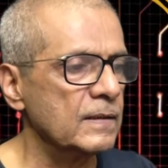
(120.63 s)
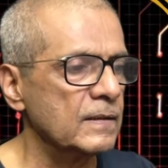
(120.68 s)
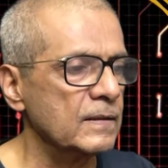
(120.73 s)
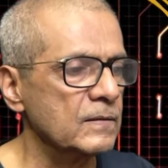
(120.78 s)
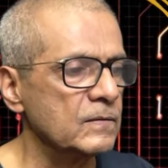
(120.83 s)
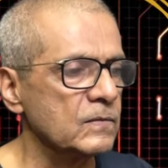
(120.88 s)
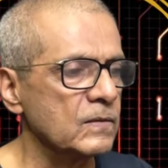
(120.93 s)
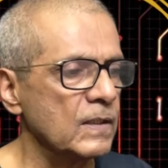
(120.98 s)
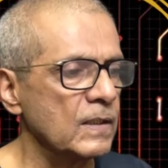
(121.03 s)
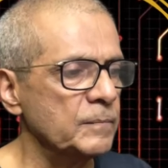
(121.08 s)

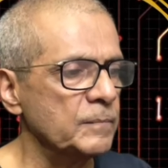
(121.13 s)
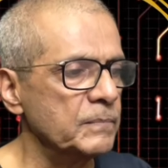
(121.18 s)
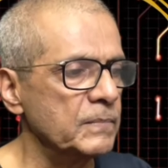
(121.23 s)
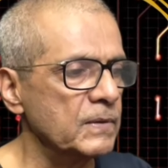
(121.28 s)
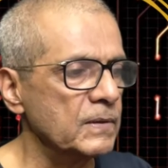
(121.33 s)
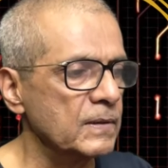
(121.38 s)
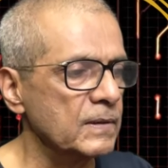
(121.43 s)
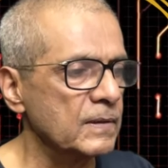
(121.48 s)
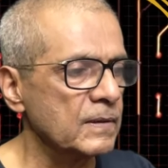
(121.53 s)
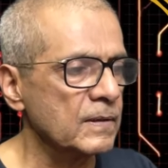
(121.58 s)
script,
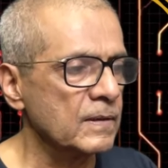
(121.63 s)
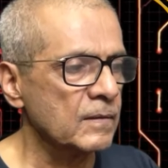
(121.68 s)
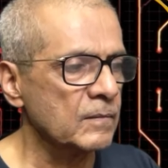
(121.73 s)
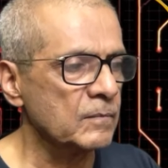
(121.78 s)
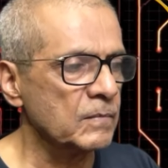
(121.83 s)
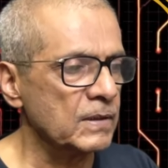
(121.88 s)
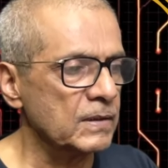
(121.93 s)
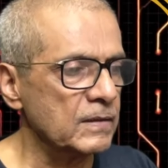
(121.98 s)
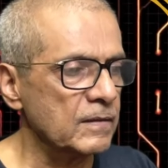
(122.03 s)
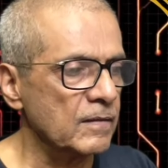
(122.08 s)

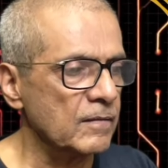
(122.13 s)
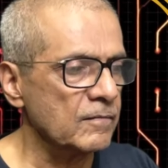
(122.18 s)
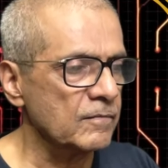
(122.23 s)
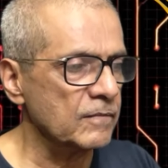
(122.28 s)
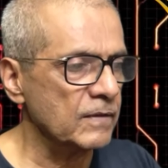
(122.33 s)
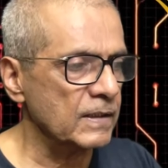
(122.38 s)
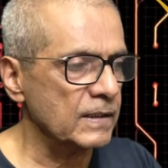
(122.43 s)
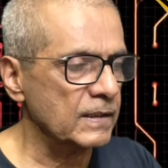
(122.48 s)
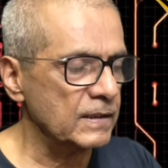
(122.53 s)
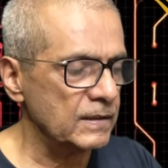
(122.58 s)
but
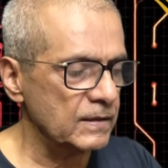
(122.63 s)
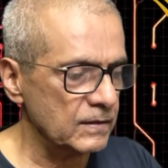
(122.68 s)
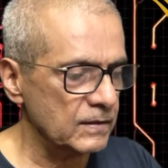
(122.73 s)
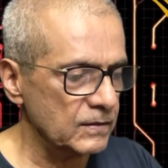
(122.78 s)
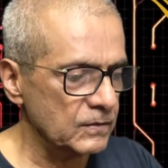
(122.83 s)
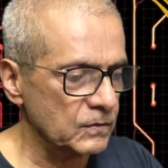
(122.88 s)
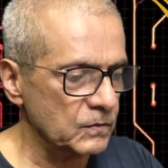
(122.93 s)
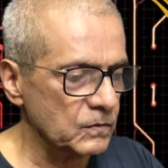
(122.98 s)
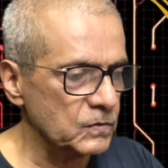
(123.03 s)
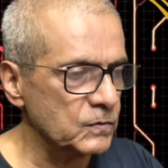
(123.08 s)
very
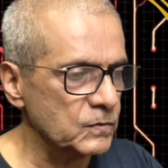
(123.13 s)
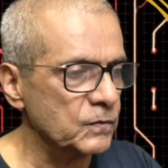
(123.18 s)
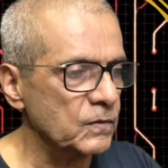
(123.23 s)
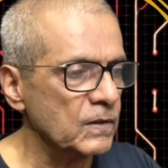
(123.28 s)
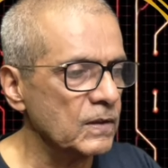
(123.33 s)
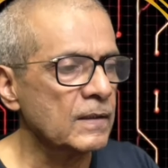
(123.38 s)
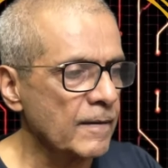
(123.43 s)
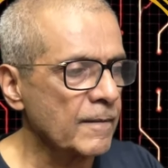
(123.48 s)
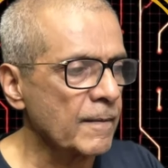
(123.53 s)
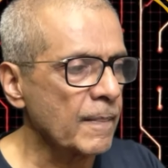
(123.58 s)
useful